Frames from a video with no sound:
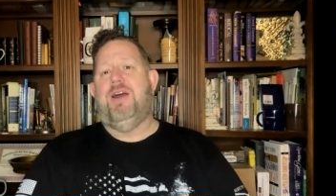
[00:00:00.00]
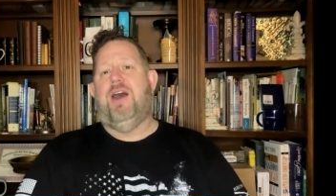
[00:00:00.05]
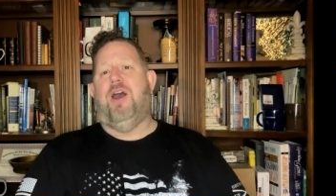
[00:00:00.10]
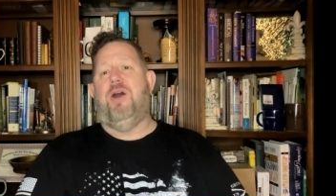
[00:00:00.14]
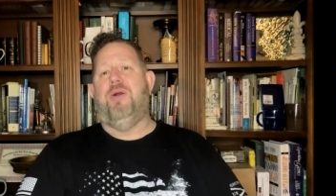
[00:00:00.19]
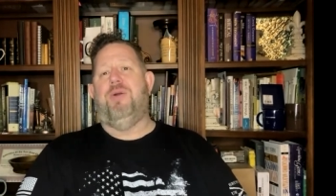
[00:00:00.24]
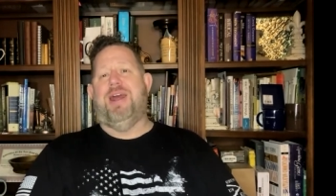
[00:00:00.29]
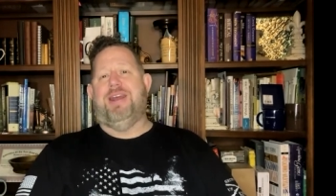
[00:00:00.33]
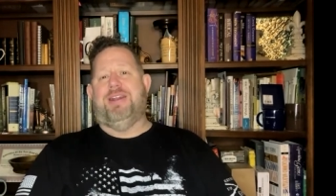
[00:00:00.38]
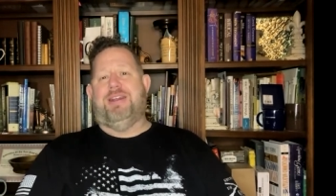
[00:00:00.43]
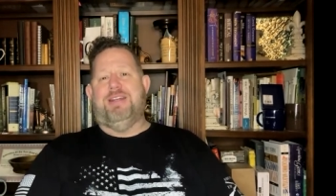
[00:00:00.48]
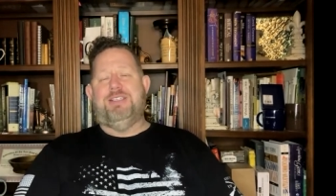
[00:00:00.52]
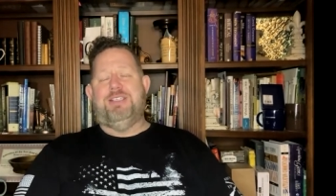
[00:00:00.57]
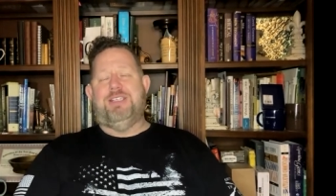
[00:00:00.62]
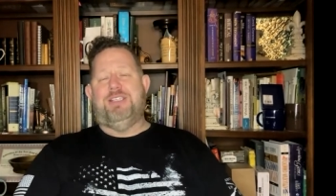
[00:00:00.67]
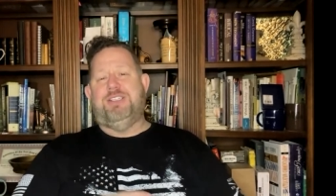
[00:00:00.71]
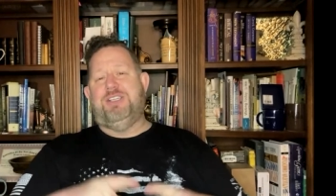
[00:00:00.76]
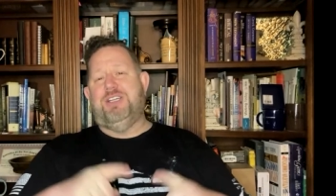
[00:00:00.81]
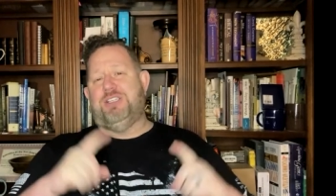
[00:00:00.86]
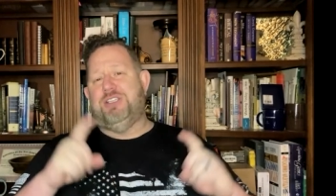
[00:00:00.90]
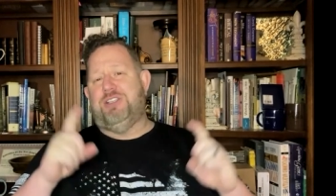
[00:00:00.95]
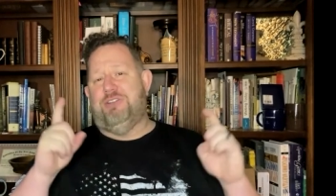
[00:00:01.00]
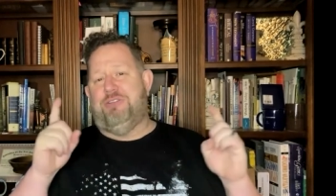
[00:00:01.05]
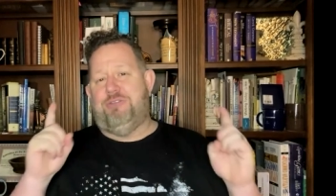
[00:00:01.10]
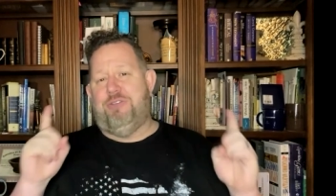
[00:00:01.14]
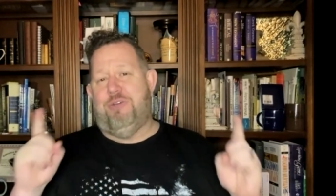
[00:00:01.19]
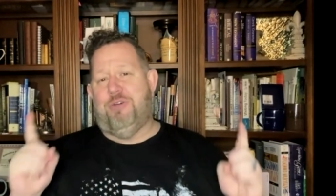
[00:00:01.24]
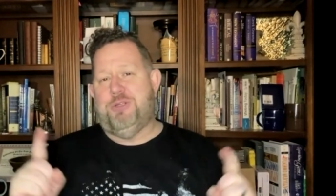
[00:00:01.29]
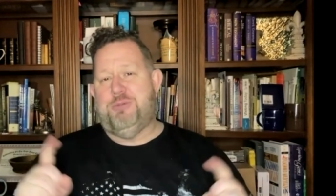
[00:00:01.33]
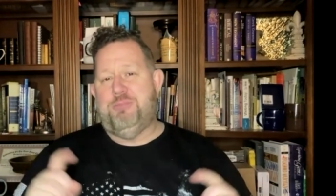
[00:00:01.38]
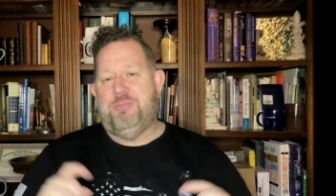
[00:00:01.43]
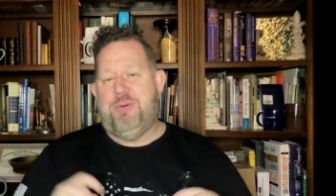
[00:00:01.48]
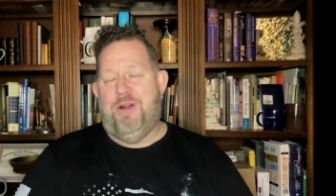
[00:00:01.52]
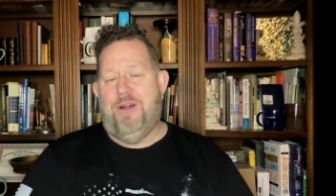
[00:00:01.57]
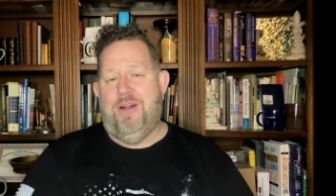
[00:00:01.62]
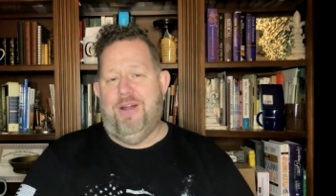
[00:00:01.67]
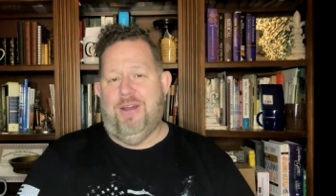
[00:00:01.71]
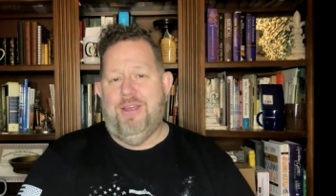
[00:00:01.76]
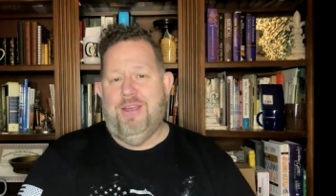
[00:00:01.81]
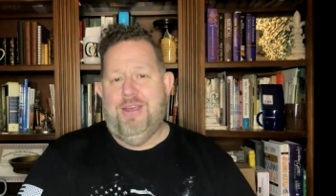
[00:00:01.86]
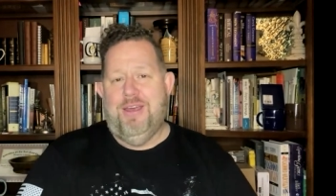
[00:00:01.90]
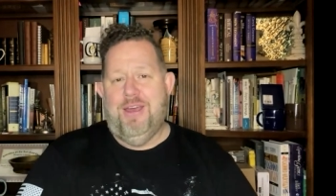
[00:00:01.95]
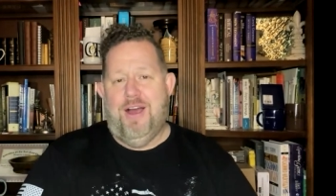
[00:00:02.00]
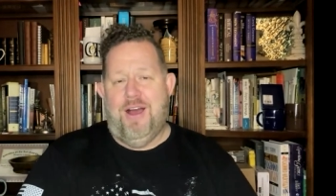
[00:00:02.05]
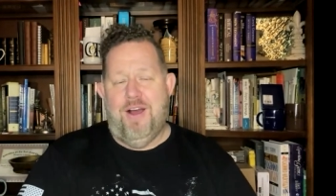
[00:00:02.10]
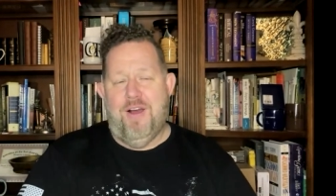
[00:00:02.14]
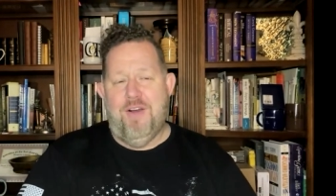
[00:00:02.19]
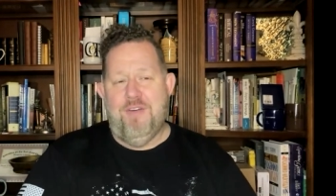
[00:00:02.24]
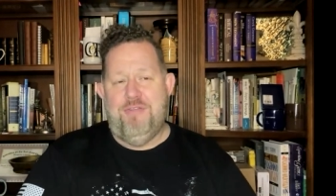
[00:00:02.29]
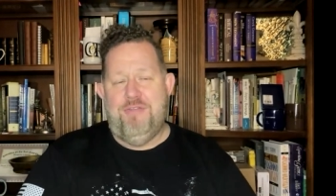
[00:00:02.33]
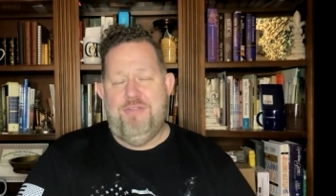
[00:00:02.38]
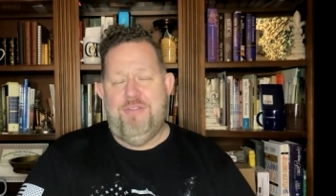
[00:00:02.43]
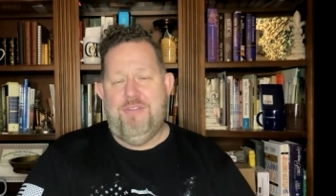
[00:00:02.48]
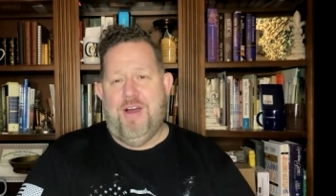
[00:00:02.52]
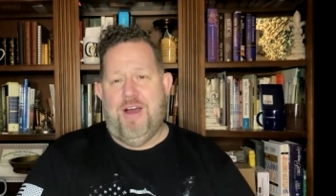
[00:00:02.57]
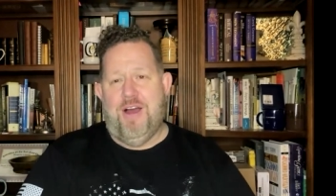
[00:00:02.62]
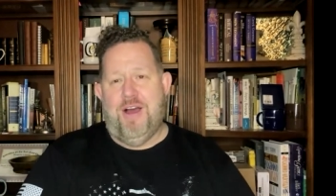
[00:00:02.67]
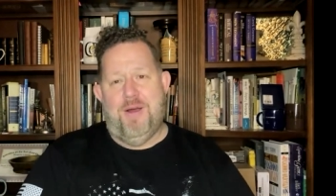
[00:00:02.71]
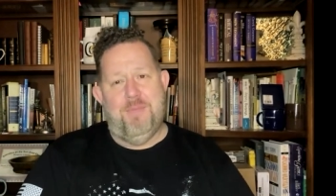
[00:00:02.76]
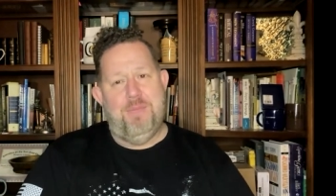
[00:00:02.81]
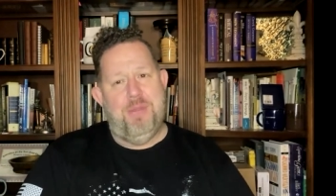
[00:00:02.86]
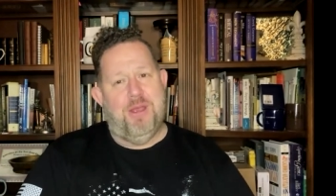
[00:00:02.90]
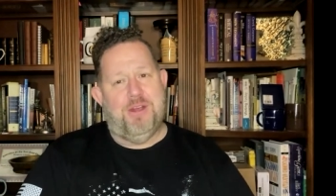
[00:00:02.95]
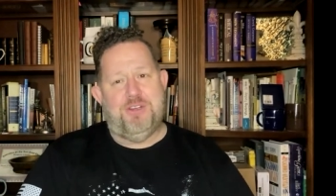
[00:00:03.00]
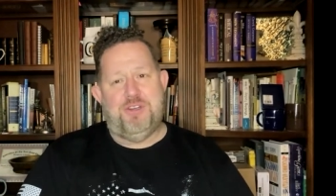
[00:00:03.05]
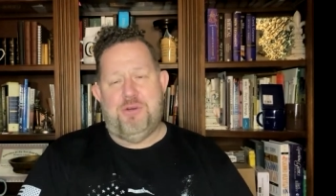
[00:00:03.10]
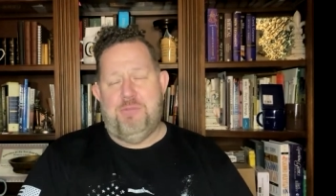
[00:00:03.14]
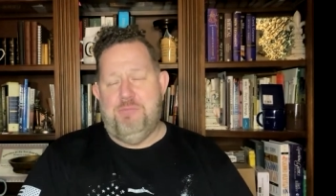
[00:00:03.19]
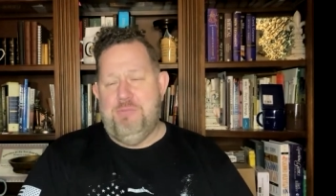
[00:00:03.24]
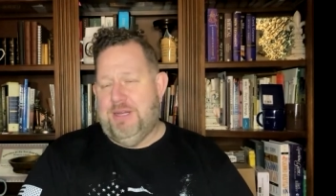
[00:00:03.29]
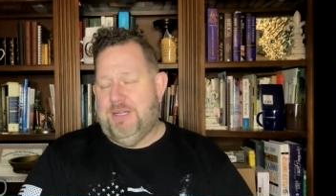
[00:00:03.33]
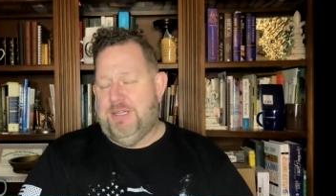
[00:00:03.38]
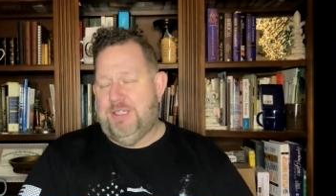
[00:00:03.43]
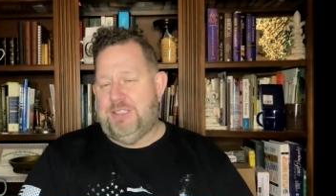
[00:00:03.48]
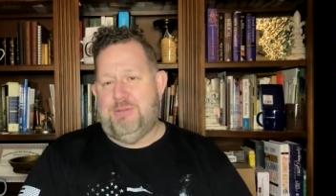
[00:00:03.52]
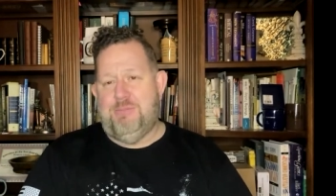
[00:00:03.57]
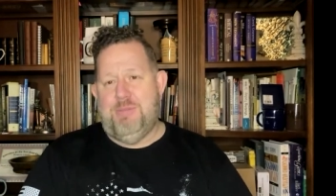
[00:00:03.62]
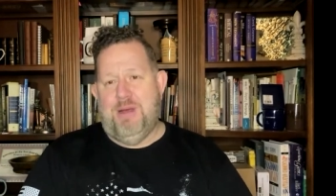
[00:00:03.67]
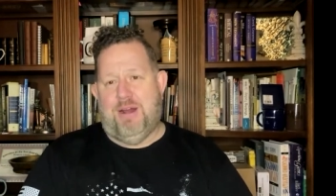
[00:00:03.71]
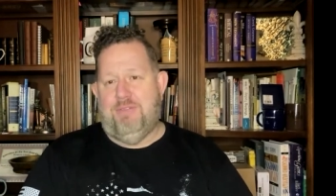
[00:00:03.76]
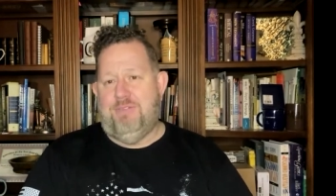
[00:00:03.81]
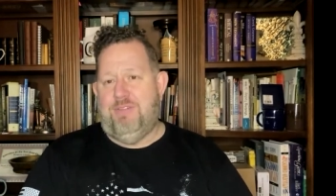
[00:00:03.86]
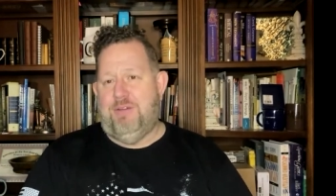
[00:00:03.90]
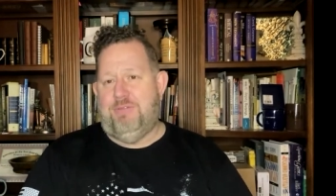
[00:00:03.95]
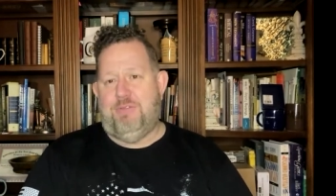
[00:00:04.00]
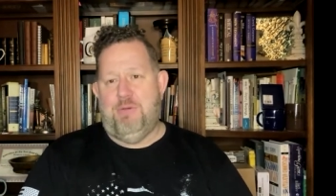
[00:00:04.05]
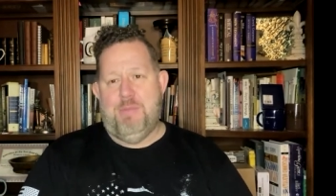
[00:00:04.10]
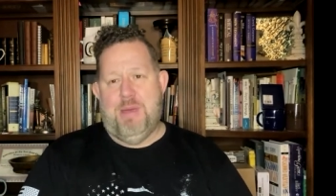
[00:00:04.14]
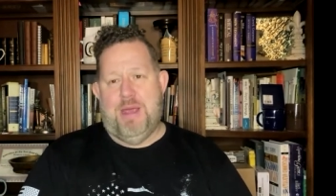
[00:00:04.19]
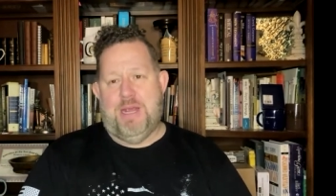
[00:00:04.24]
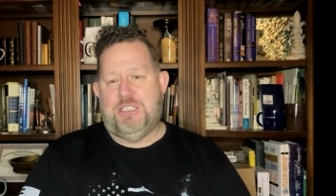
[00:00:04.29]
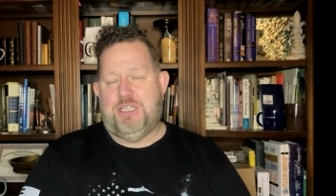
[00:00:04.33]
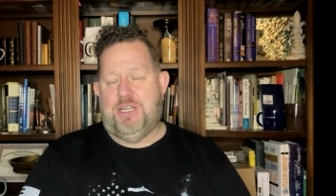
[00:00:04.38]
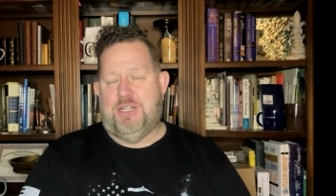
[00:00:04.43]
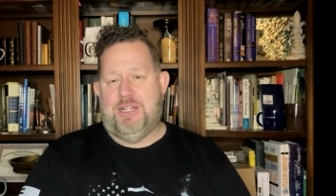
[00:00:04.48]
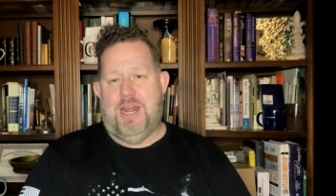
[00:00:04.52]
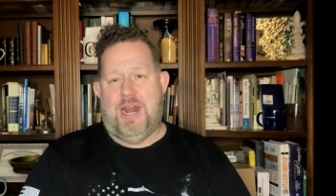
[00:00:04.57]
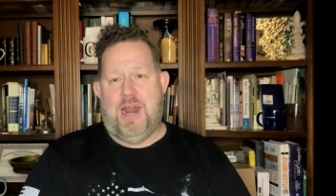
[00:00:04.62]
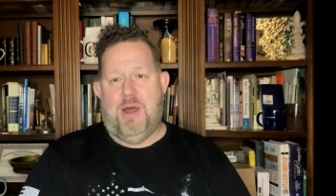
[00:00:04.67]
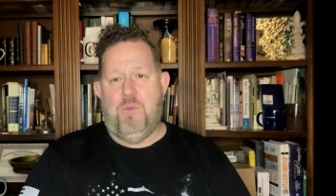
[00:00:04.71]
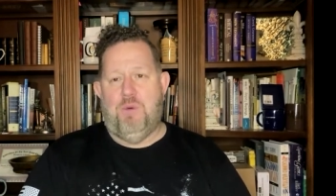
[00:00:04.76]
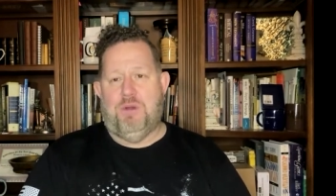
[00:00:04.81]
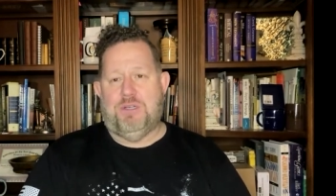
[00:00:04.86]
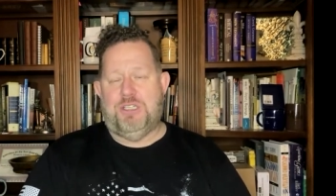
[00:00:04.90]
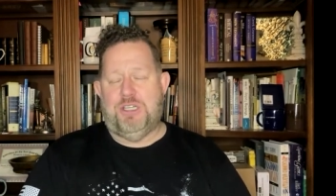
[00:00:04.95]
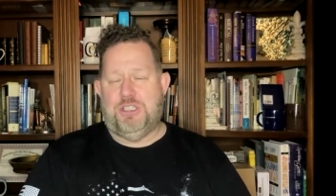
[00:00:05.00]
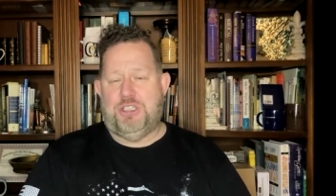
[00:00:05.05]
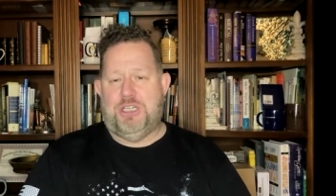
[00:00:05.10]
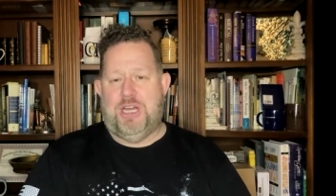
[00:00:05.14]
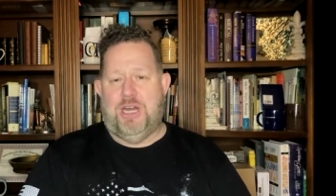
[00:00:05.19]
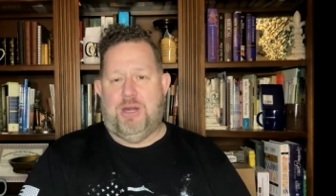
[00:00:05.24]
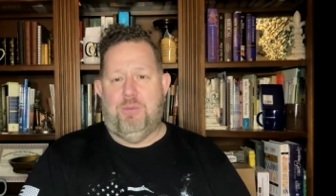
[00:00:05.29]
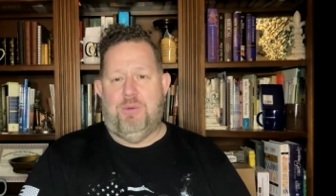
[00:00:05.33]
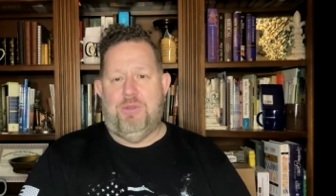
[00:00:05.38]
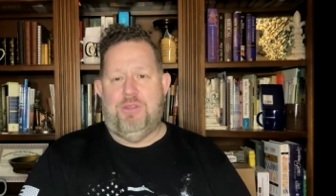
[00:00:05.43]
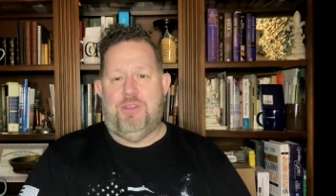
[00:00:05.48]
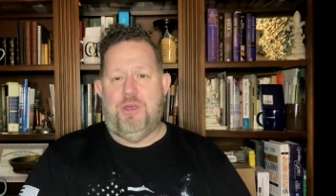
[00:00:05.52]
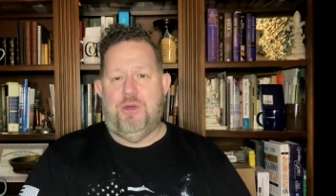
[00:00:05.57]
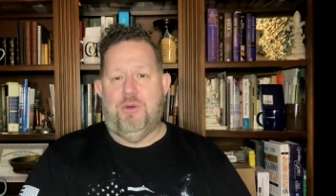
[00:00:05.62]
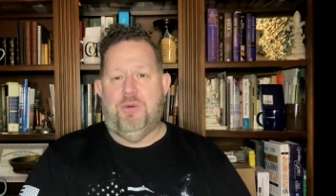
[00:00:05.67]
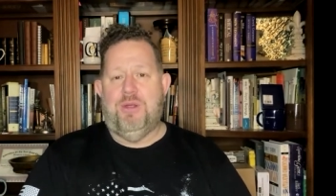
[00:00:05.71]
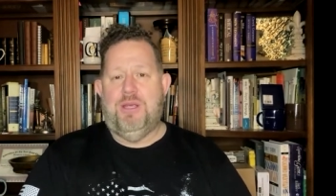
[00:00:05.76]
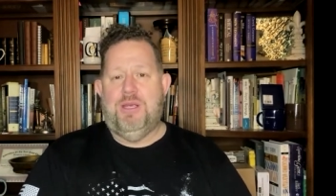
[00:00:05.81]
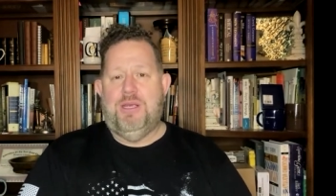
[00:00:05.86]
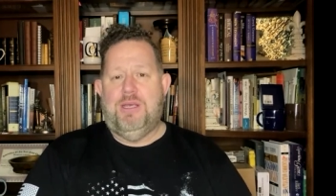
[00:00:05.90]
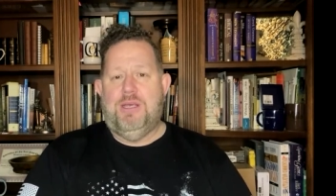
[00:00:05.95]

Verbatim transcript: all right, this is just the first part of uh, a tremendous amount of information that I want to share with you.